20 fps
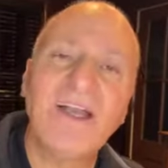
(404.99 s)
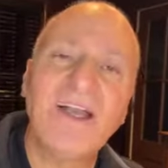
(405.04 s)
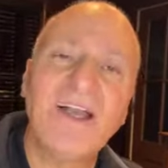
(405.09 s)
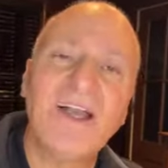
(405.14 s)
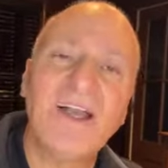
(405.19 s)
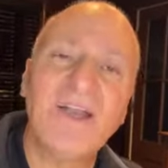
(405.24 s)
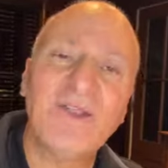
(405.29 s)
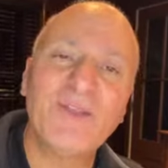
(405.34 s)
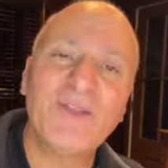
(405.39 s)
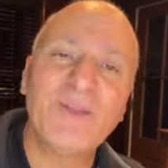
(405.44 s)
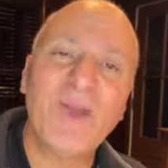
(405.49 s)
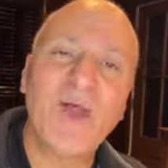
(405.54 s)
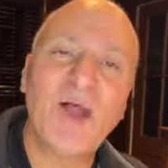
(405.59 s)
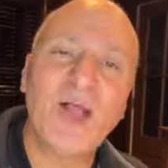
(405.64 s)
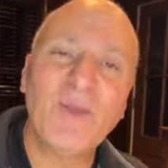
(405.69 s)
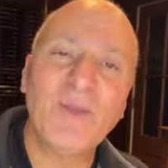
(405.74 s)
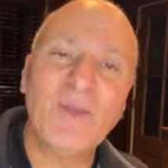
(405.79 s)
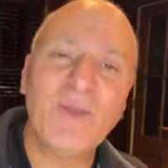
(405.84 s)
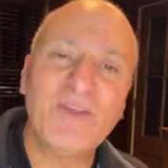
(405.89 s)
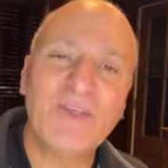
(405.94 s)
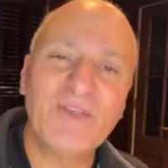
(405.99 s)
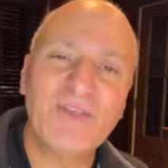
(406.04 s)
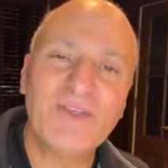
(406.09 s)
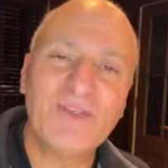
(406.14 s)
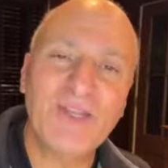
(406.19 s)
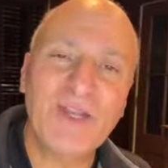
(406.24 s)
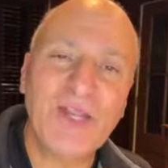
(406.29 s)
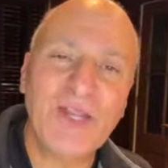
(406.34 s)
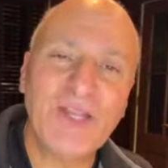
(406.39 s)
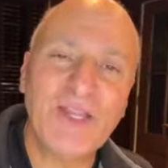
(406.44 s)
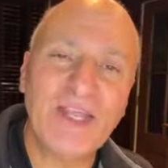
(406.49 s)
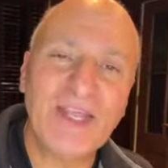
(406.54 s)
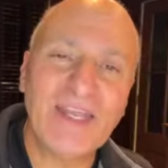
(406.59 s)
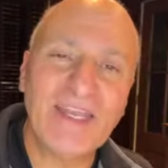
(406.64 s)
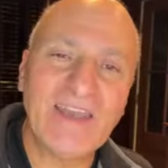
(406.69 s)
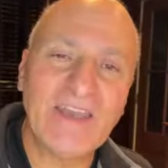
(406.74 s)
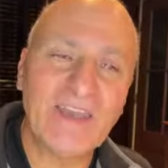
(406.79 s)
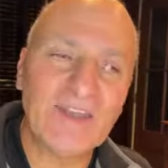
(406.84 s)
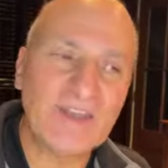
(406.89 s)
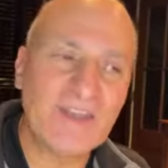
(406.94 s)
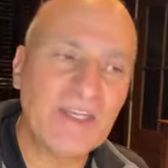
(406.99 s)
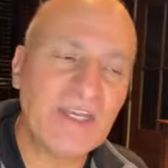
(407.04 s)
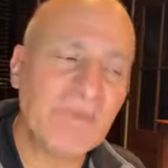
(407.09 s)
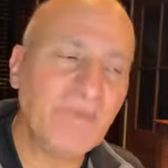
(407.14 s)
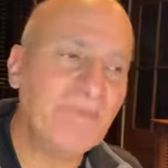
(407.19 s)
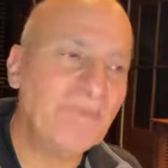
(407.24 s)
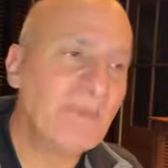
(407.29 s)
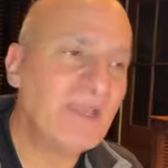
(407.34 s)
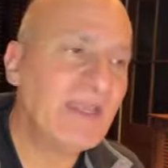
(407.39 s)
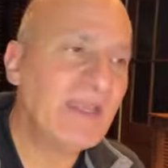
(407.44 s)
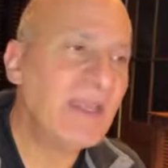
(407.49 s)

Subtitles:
to augment the jawline and the chin.